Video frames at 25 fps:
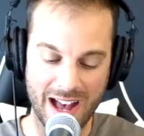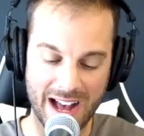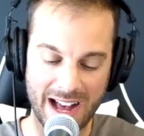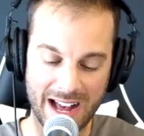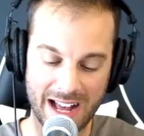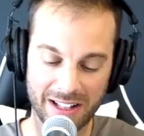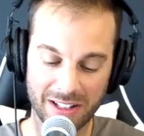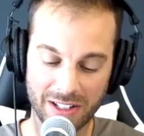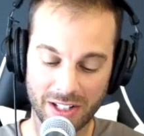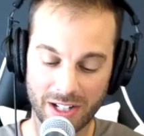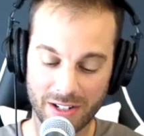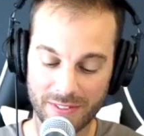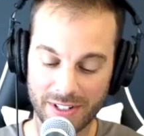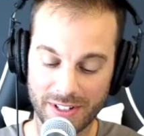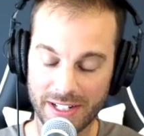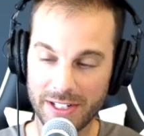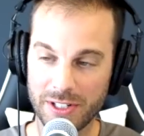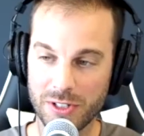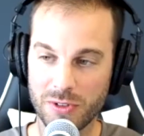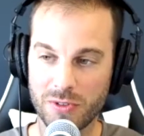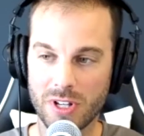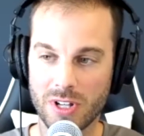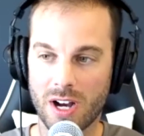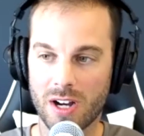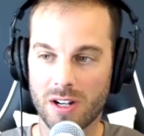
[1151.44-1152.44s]
I love it.
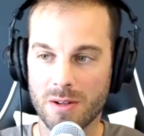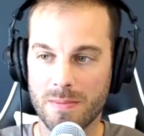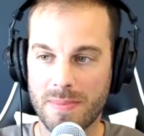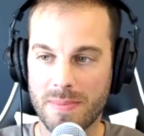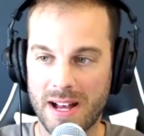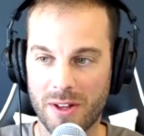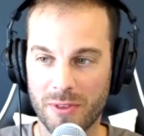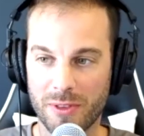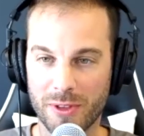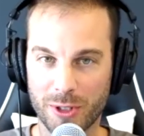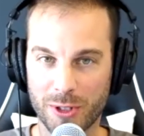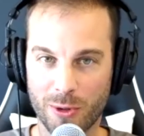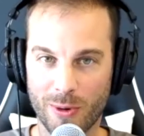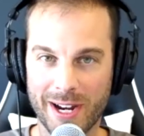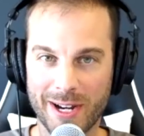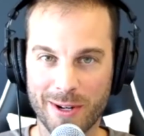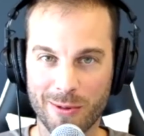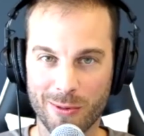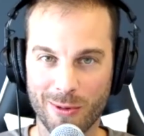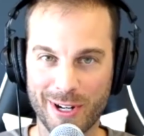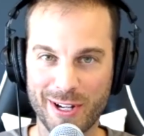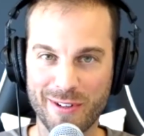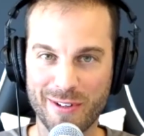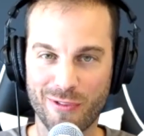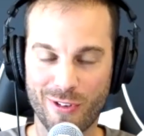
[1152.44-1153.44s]
You talk about the great
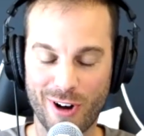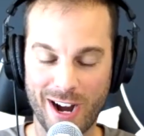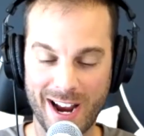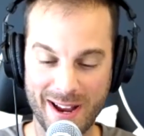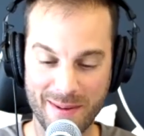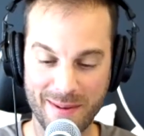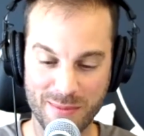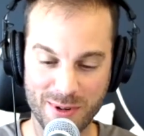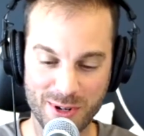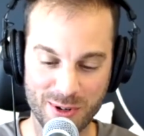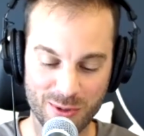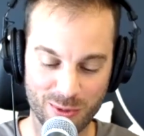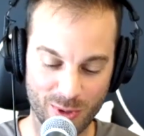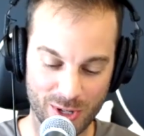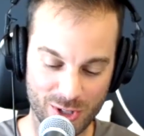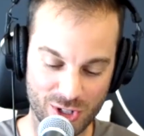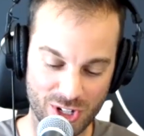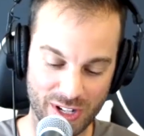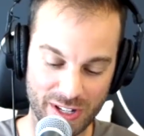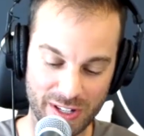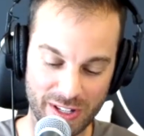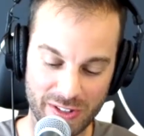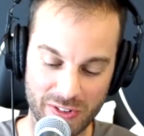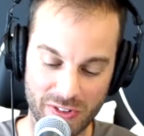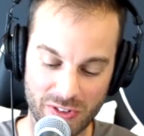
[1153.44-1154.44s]
reframe, which
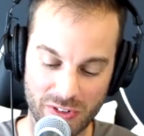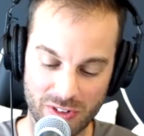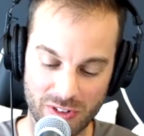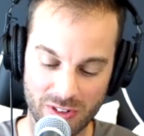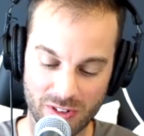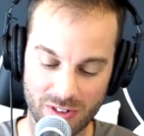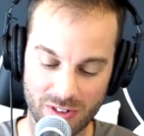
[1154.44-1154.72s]
is